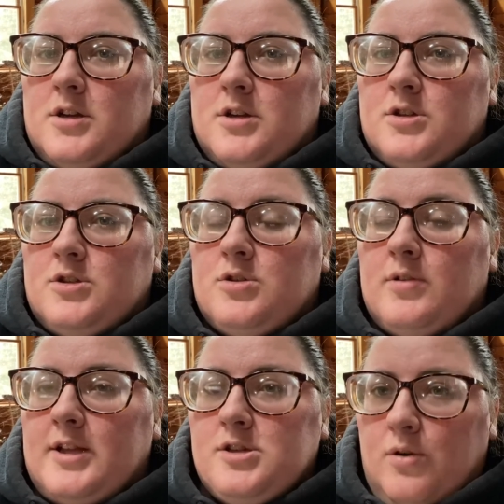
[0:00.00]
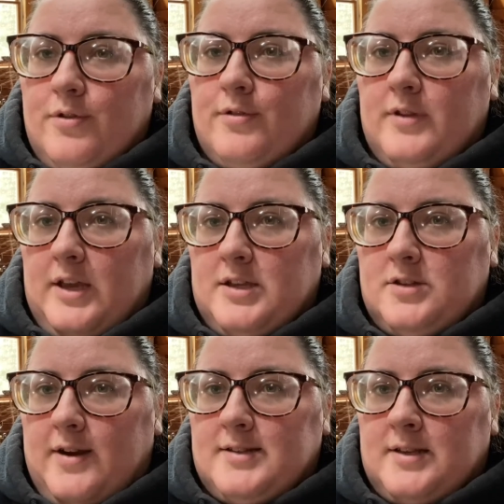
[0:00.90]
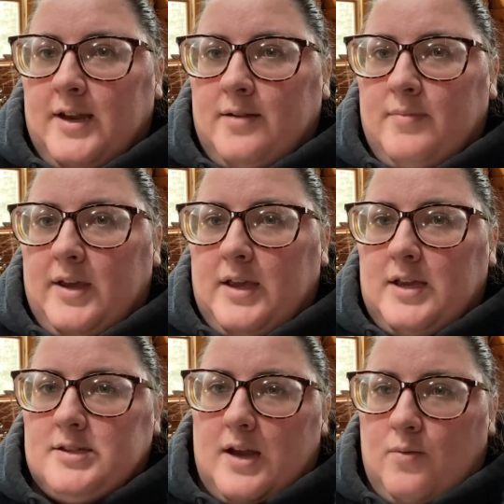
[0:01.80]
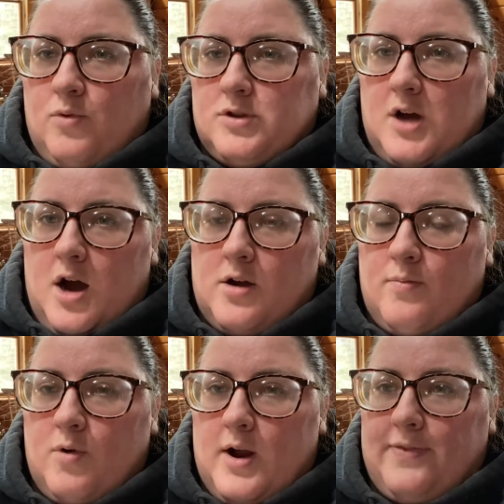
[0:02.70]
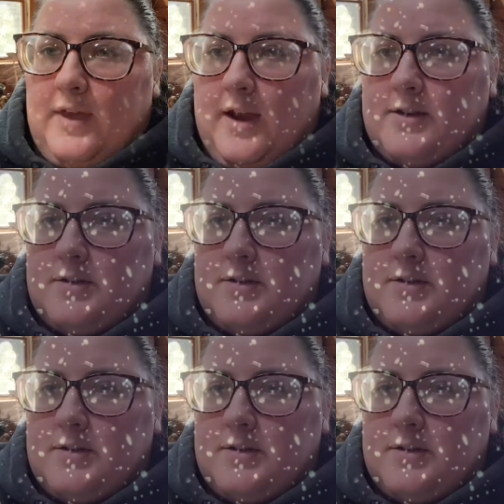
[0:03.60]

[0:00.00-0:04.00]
So let's go through the Easter eggs and hidden Mickeys, and we'll talk more at the end.